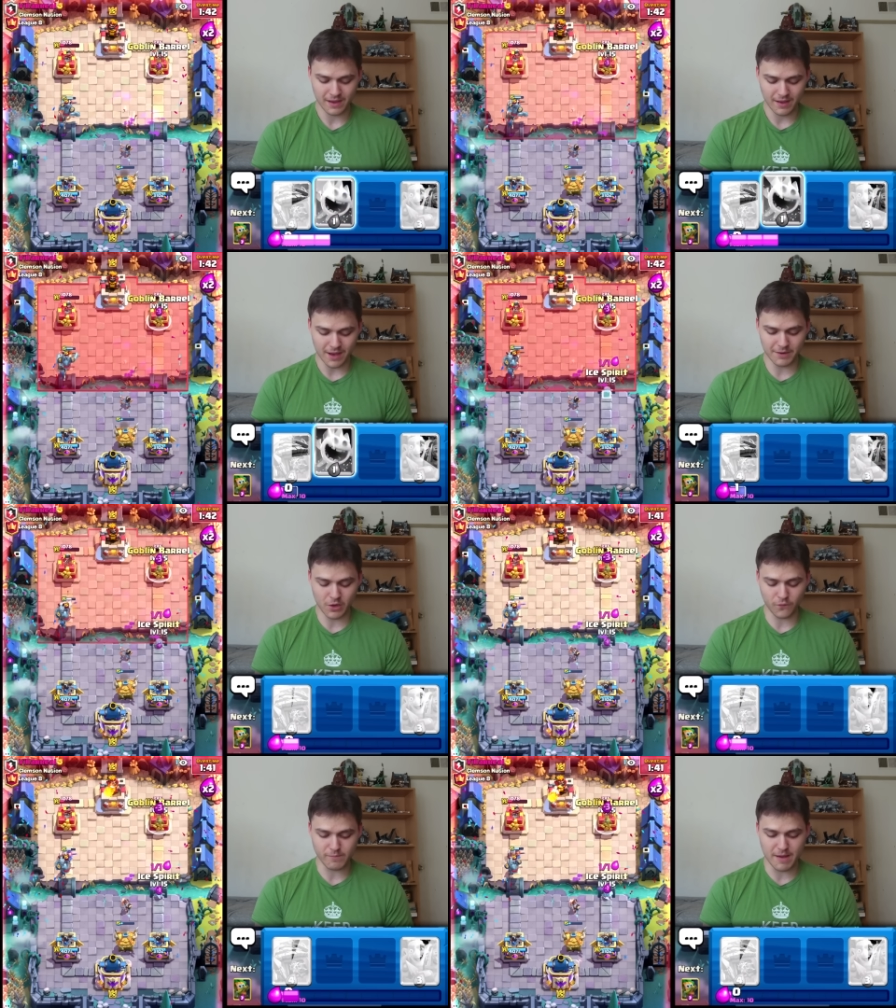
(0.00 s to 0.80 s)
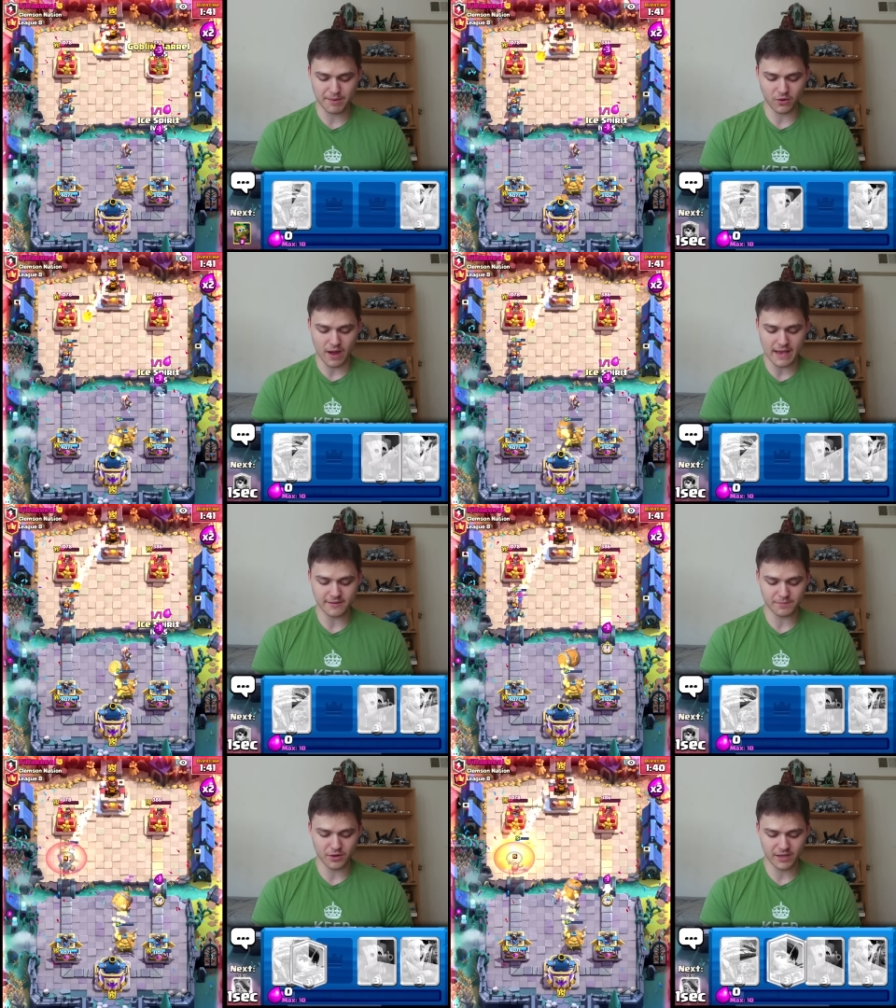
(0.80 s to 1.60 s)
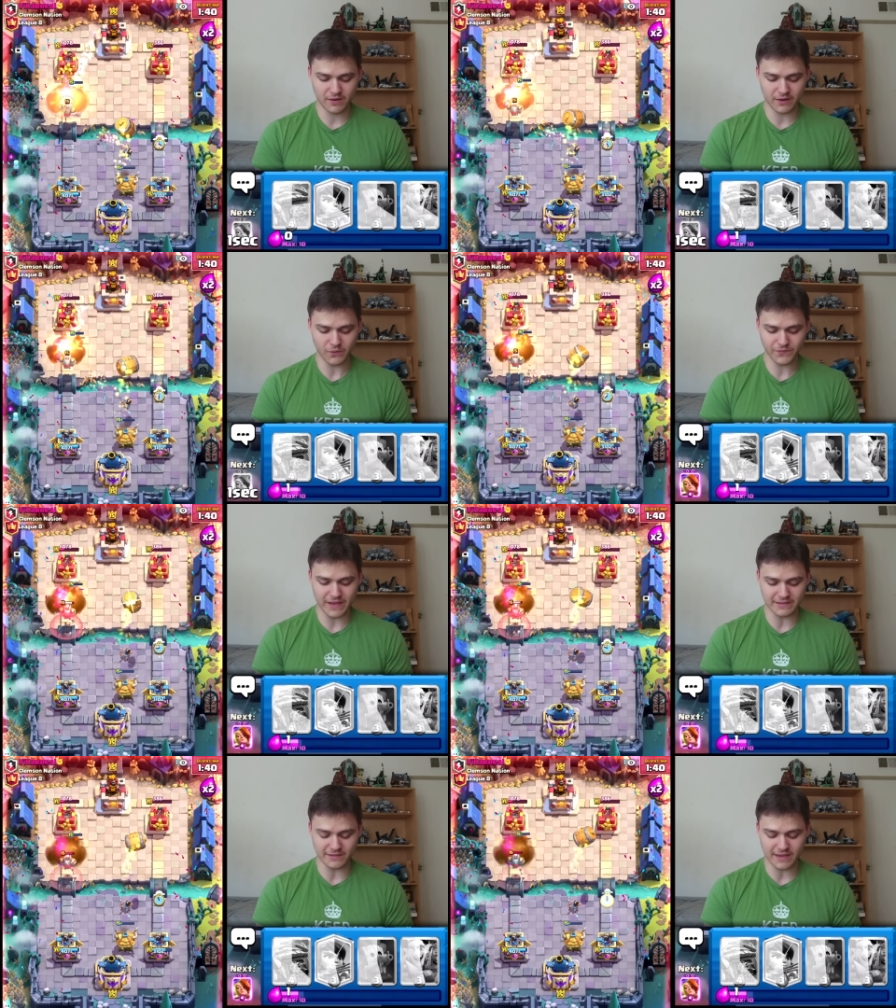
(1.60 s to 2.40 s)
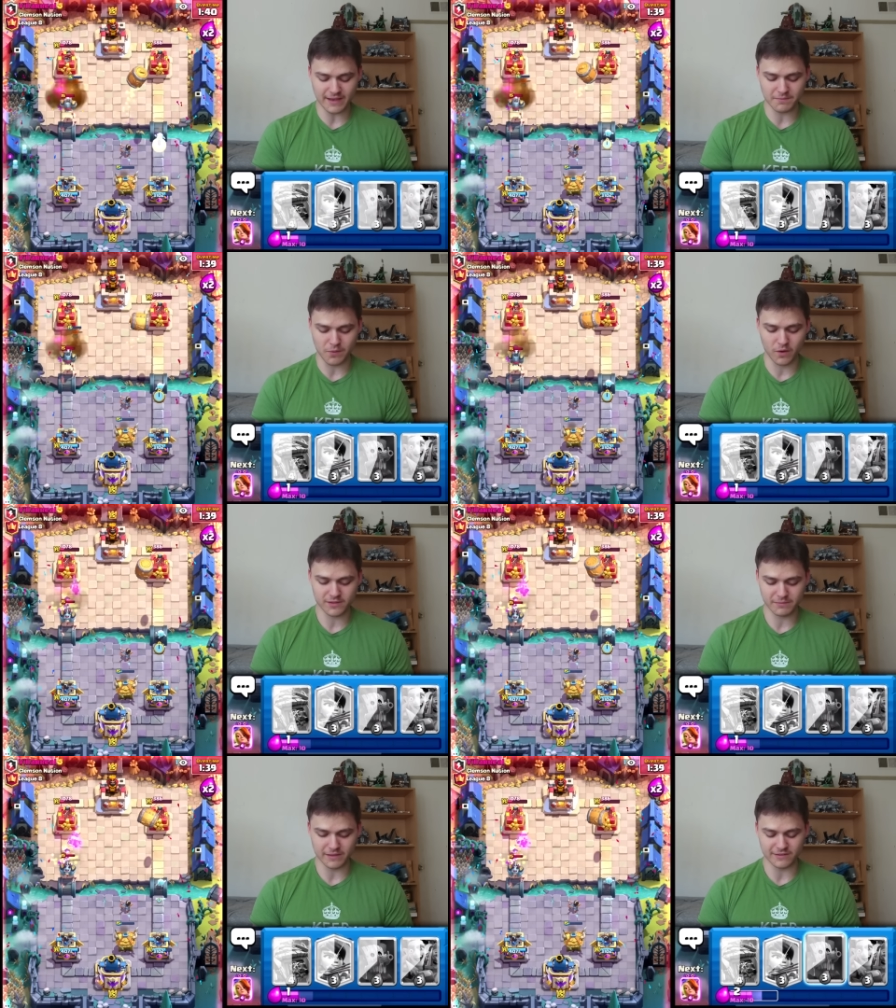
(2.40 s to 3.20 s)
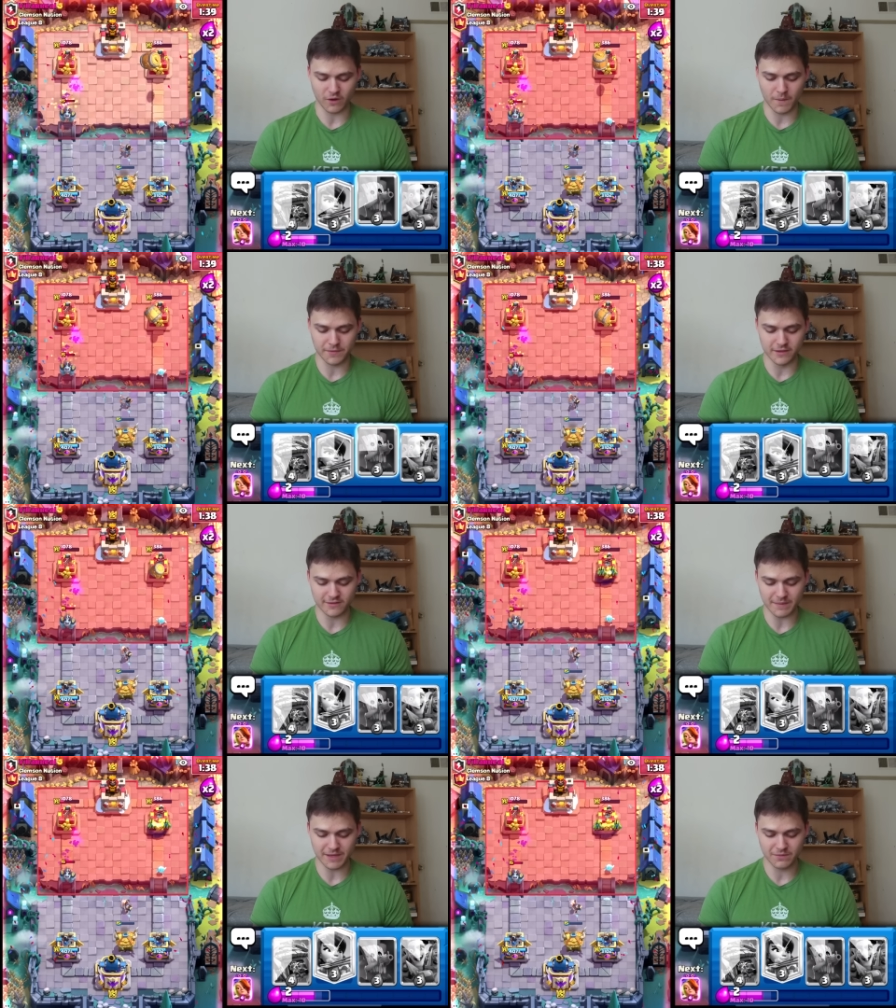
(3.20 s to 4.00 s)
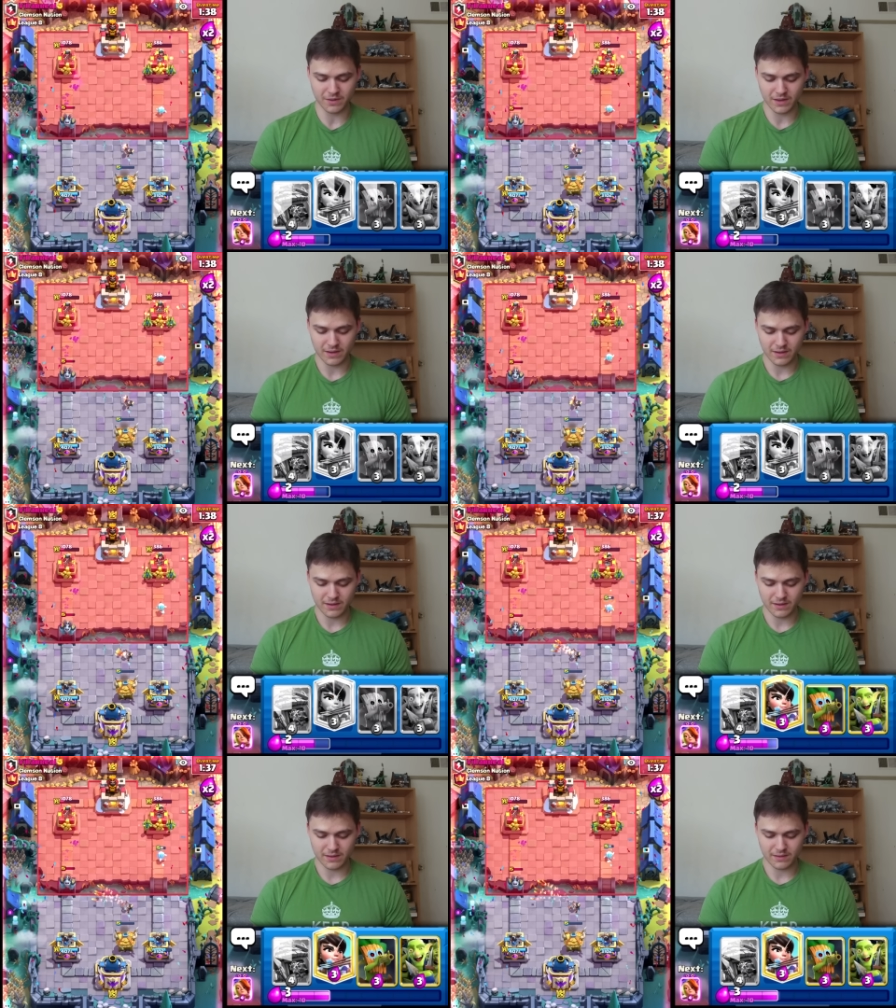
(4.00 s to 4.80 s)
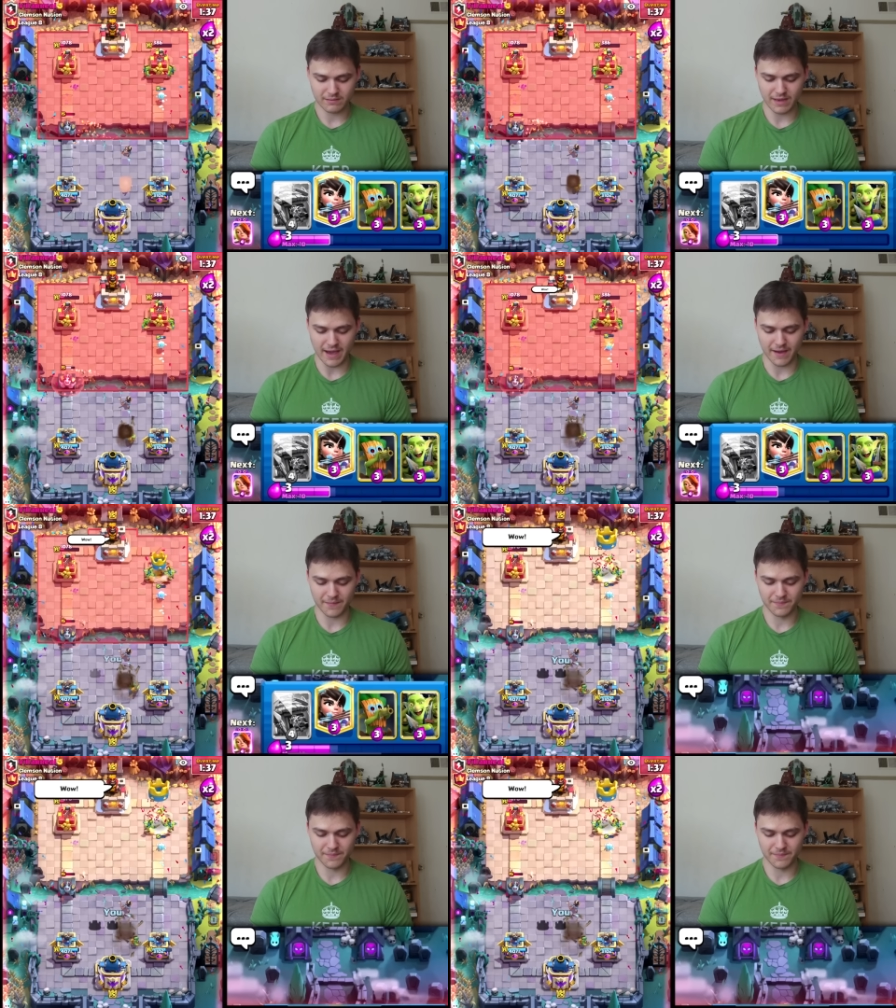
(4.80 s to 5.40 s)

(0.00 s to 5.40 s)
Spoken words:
I'm going to go for my Barrel Ice Spirit here. I don't think this guy can possibly stop this. I mean, yeah.